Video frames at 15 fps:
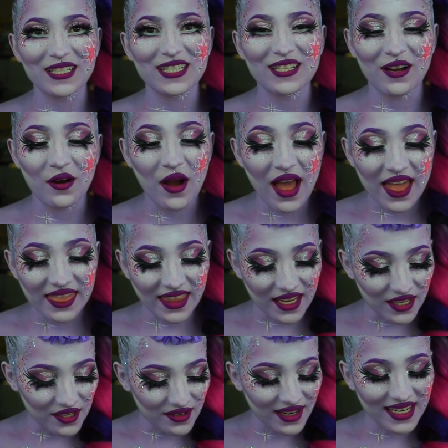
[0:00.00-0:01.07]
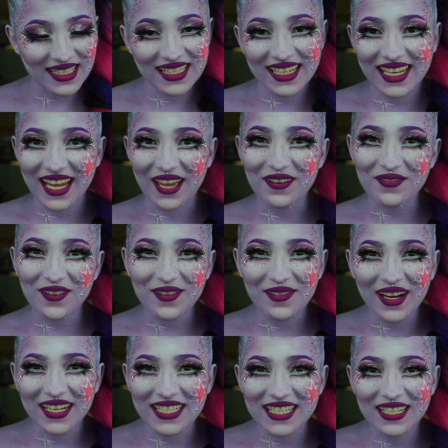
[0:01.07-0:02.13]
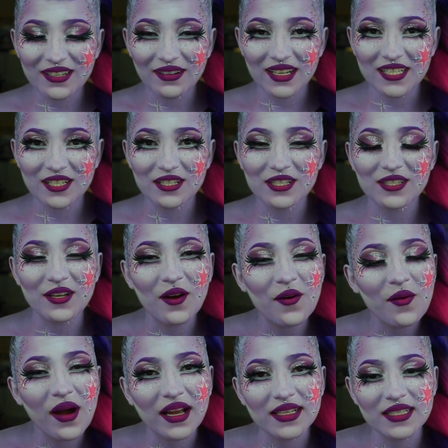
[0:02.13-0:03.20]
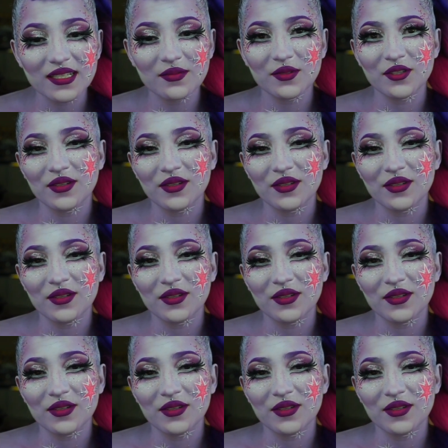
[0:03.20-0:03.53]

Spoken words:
So thank you guys again for watching. You guys are so awesome.